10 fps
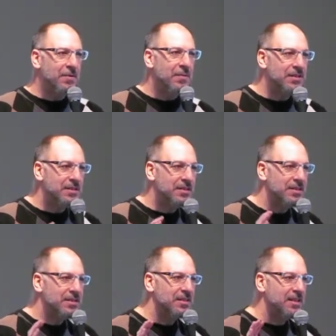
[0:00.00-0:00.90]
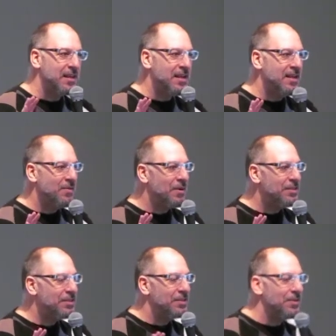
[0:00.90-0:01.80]
He wants, he
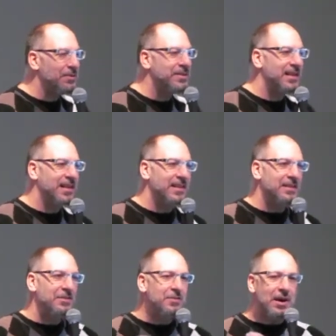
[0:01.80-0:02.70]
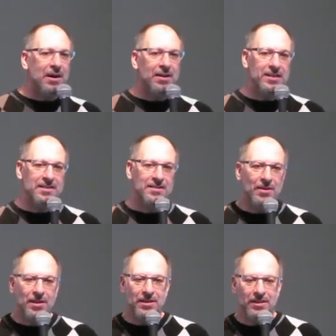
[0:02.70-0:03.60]
wants you to know today that you are his
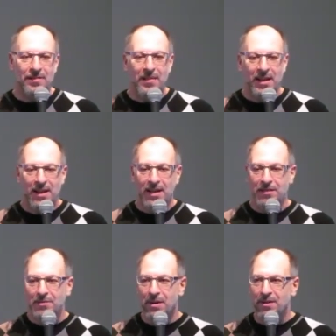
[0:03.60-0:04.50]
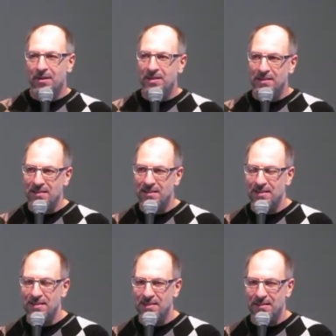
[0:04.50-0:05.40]
daughter and you are his
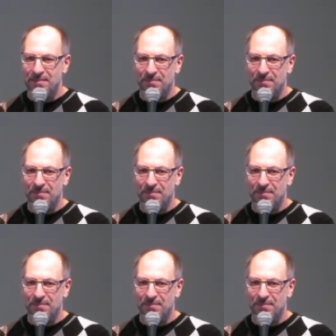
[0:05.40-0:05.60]
sons.